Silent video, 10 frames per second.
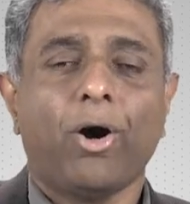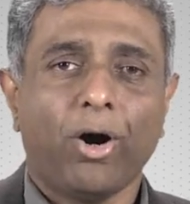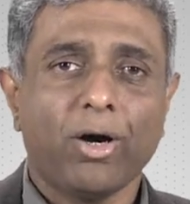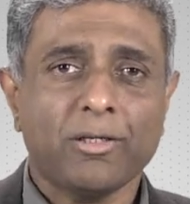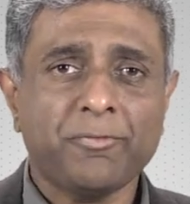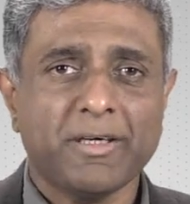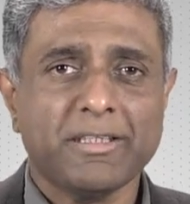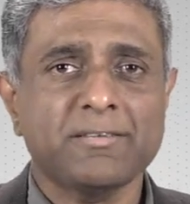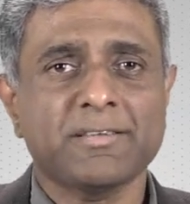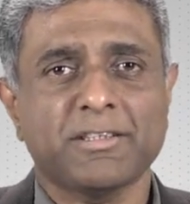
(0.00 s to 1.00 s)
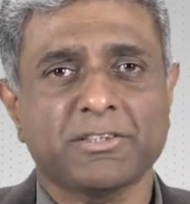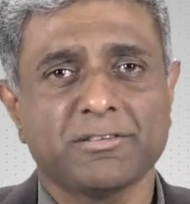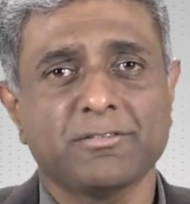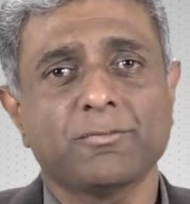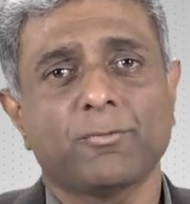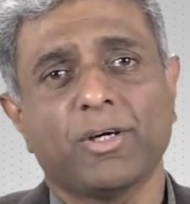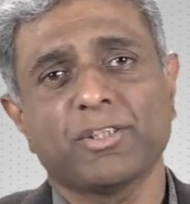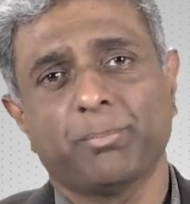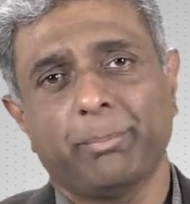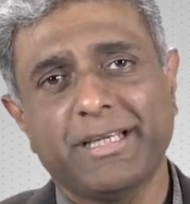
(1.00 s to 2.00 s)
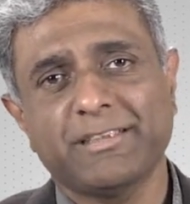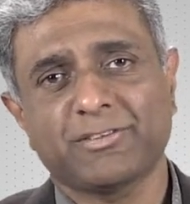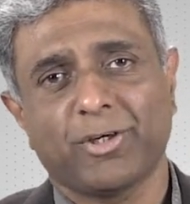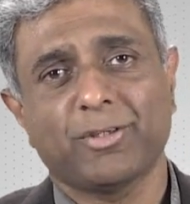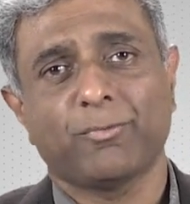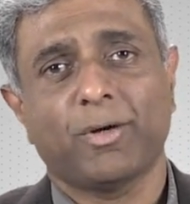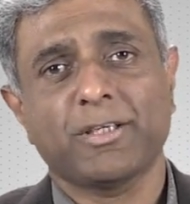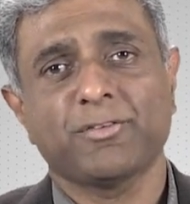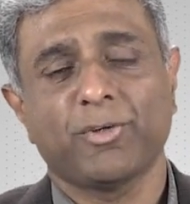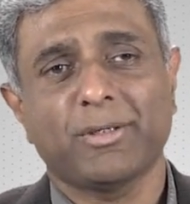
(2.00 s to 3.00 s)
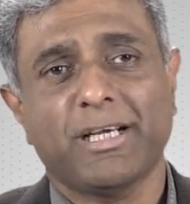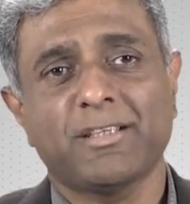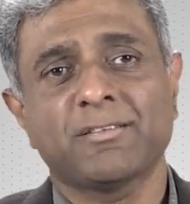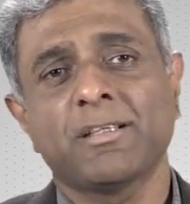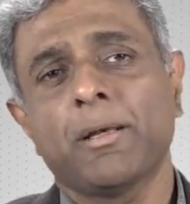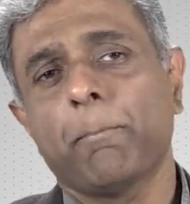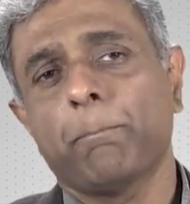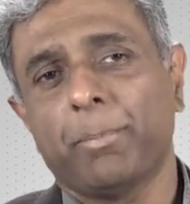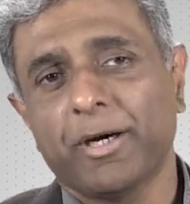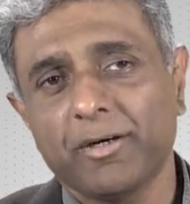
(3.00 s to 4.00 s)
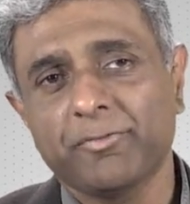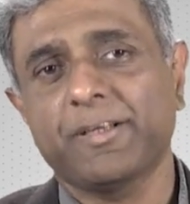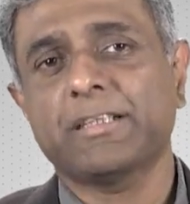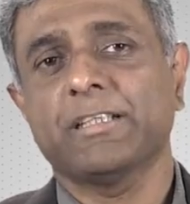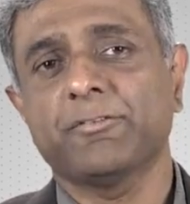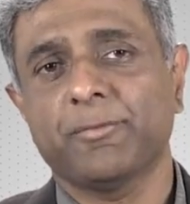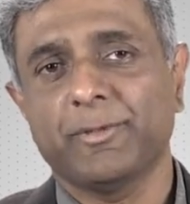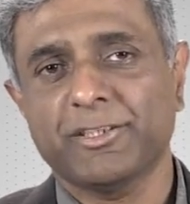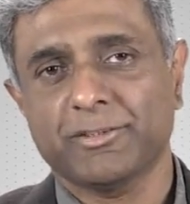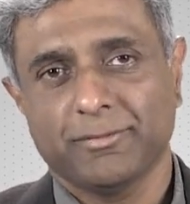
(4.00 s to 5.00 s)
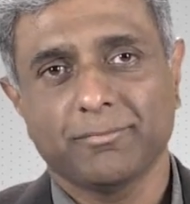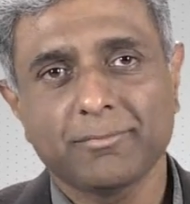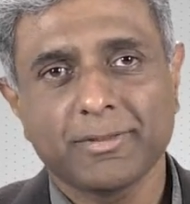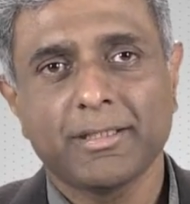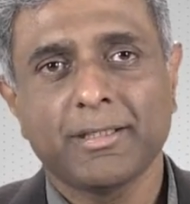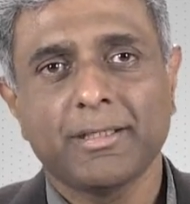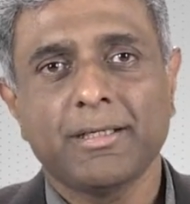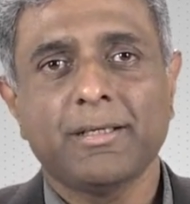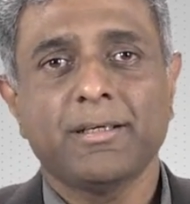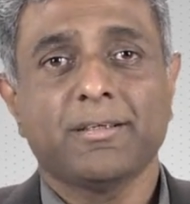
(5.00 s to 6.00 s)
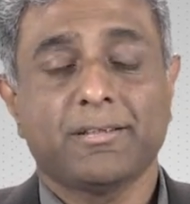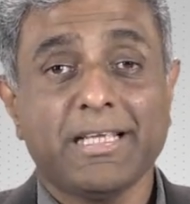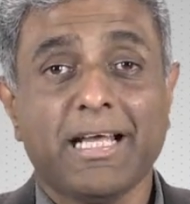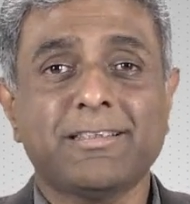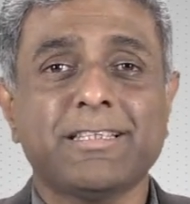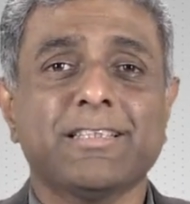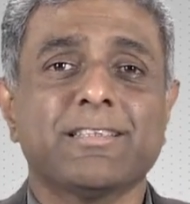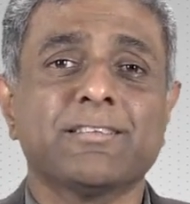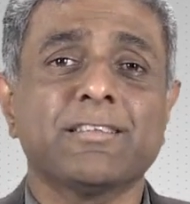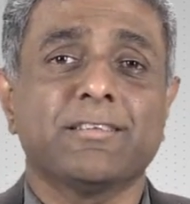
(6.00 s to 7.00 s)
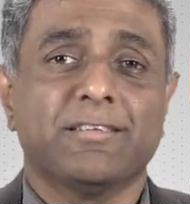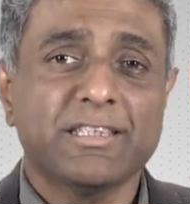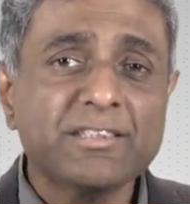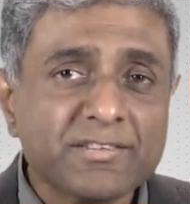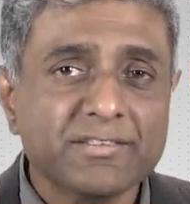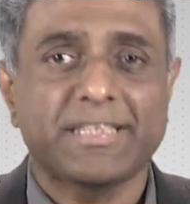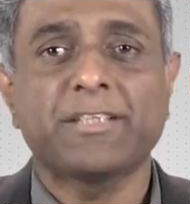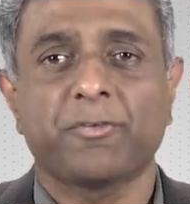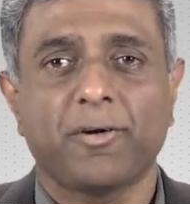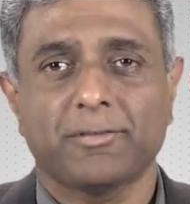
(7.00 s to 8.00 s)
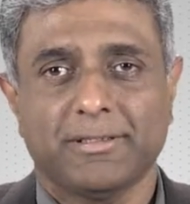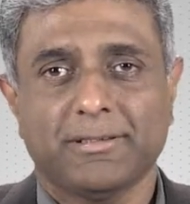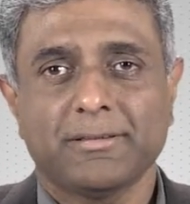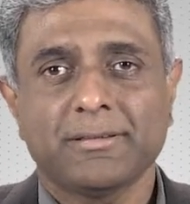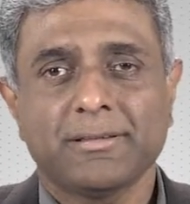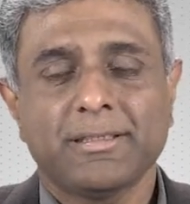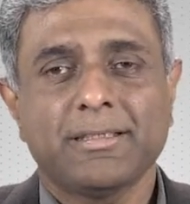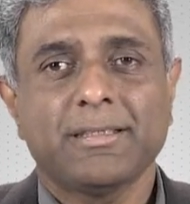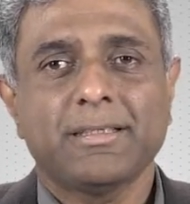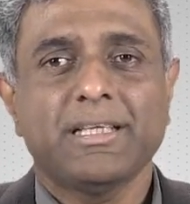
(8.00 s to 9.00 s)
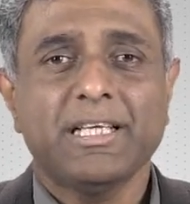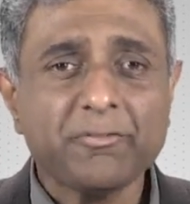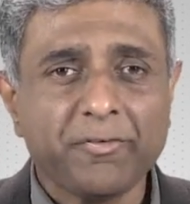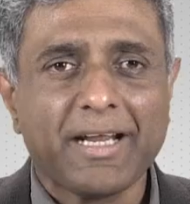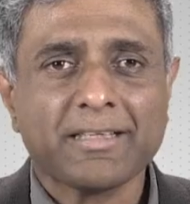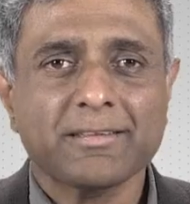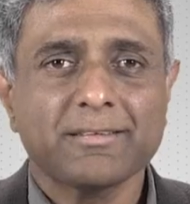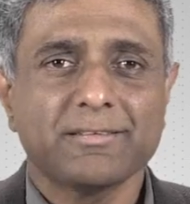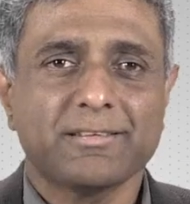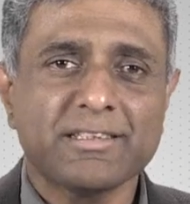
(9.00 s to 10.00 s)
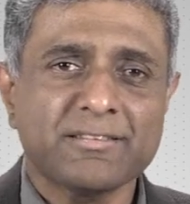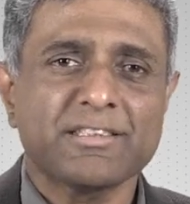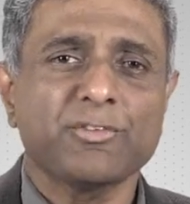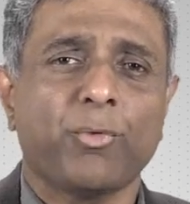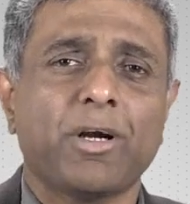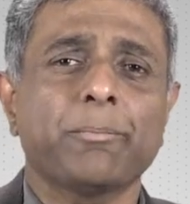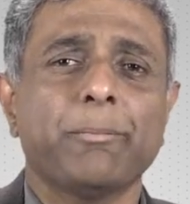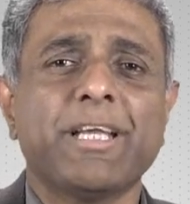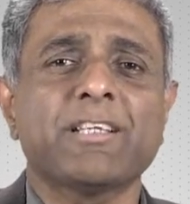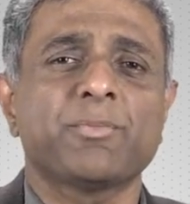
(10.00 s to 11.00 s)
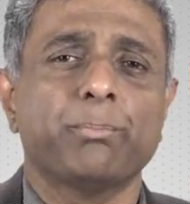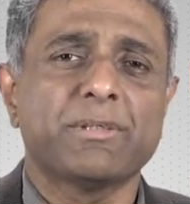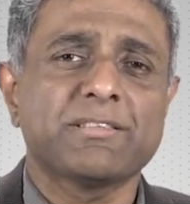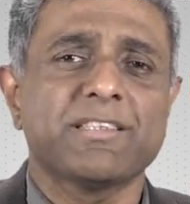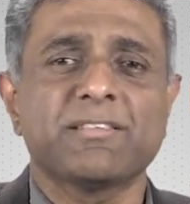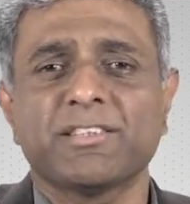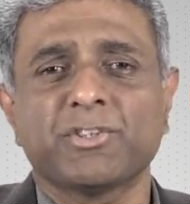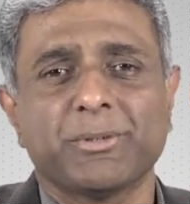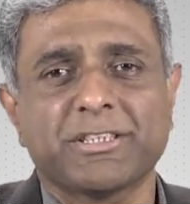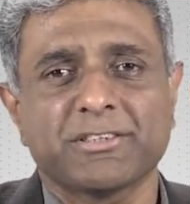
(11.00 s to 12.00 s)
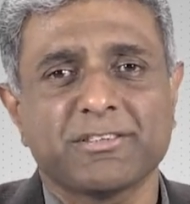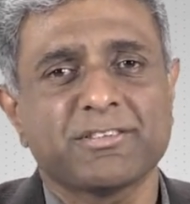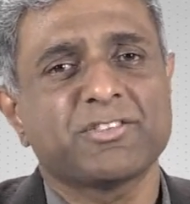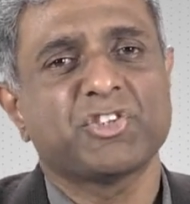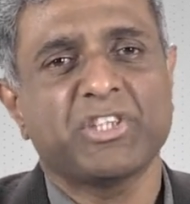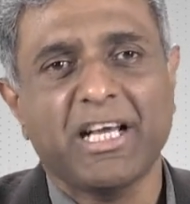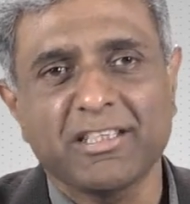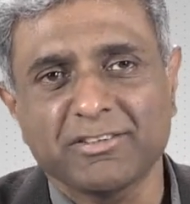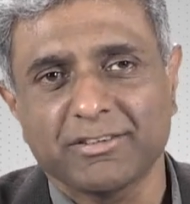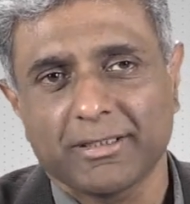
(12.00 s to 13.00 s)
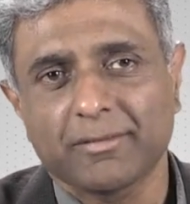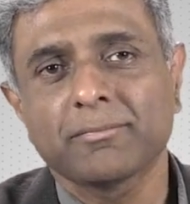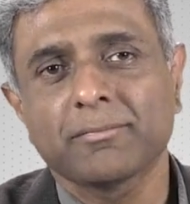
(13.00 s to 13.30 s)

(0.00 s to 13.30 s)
All of our discussion was based on what is known as perfect information. Reality isn't this straightforward. In fact, this is what makes business situations challenging.